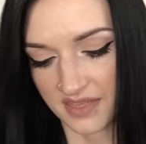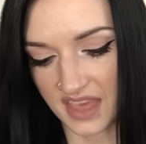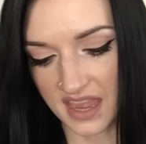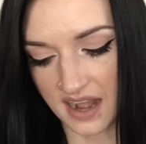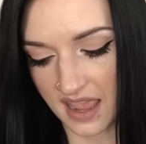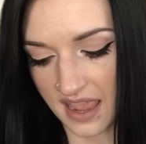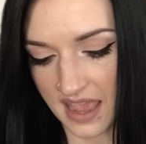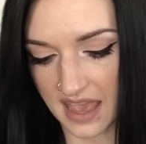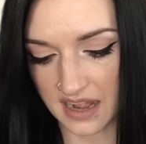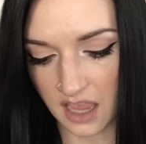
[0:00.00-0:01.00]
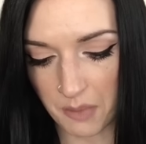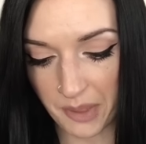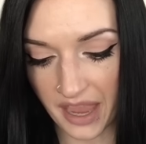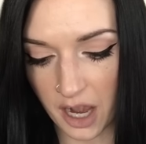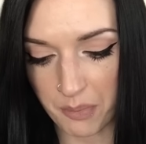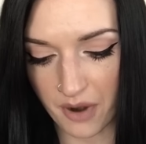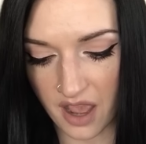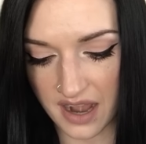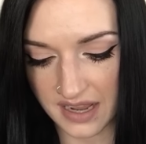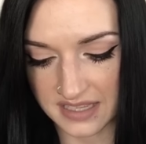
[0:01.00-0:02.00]
Then I had a couple hair
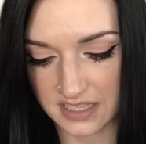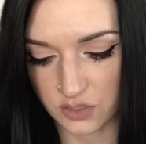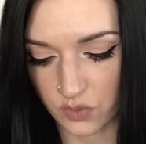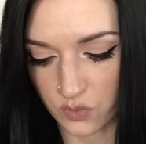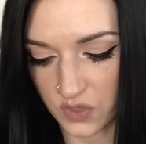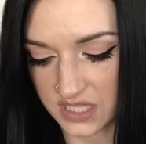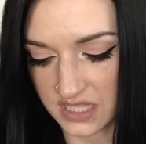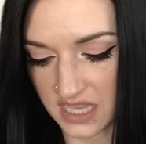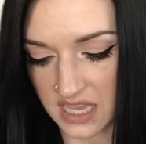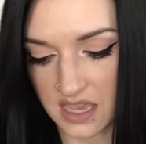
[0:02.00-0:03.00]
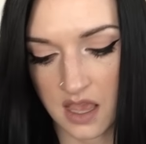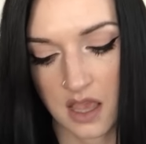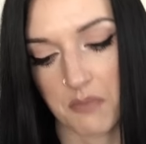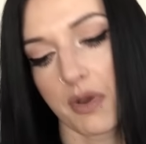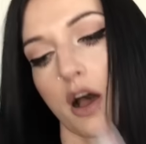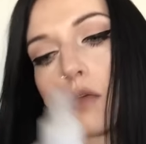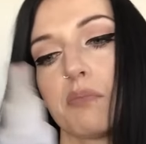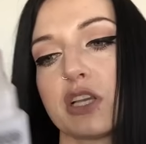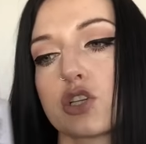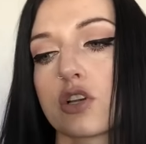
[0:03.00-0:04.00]
products. This one was the Paul
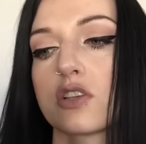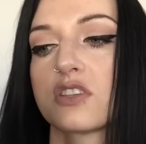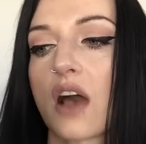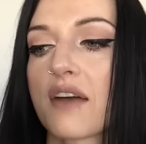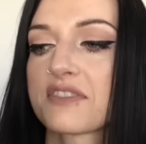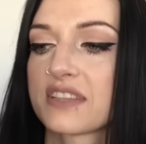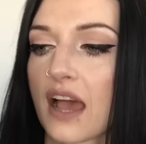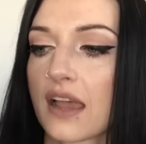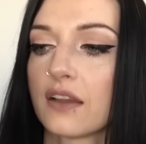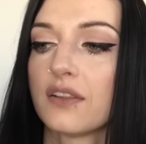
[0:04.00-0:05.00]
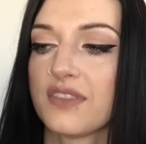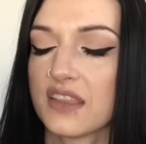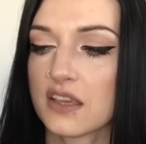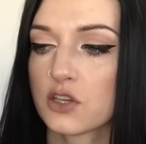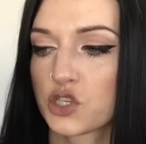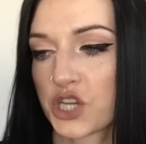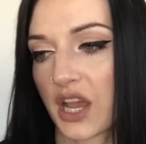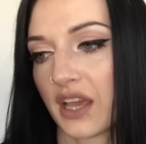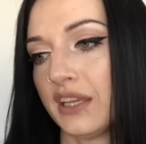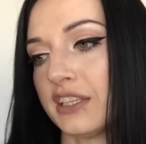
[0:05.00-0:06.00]
Mitchell Soft Style The
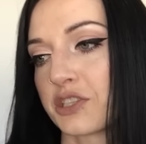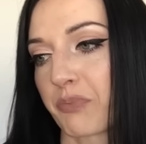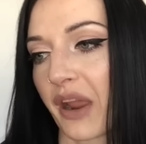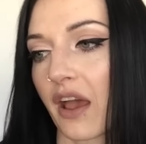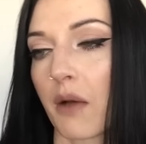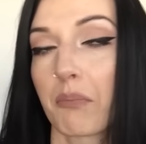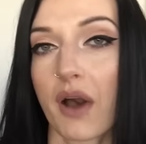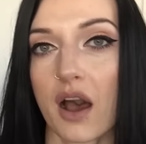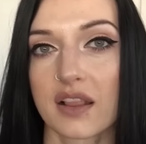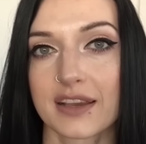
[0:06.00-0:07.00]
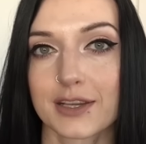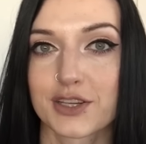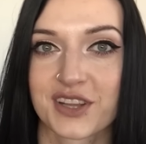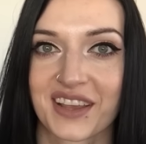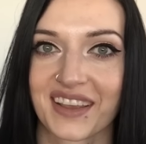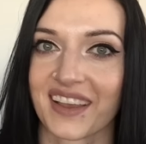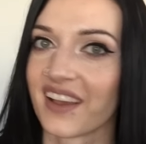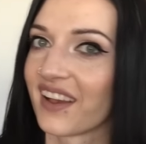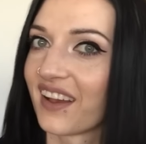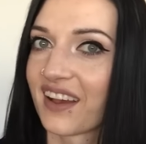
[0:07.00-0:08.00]
Shine Spray On Polish.
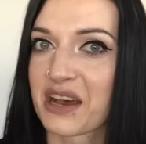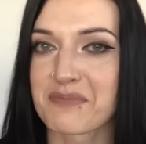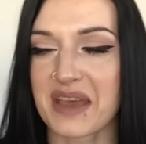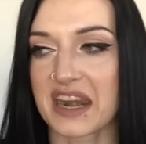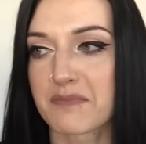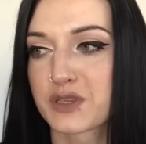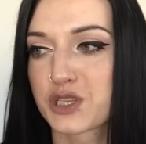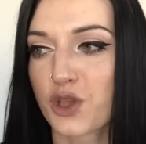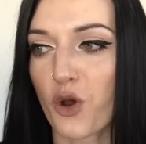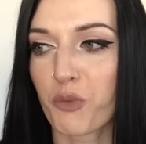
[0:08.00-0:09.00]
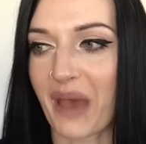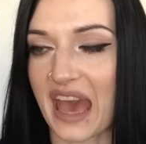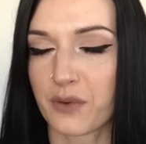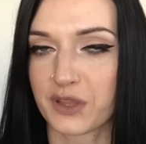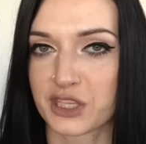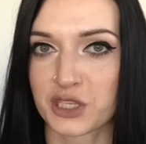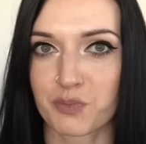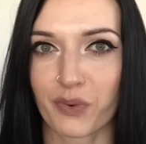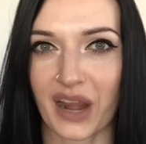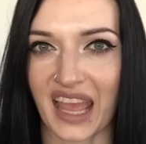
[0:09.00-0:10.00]
Oh man, I'm so bad with
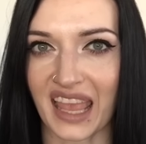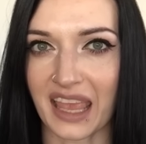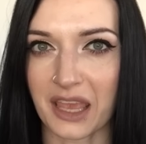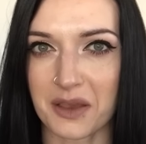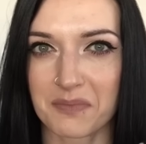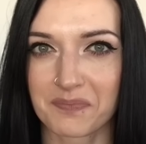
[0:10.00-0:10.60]
spray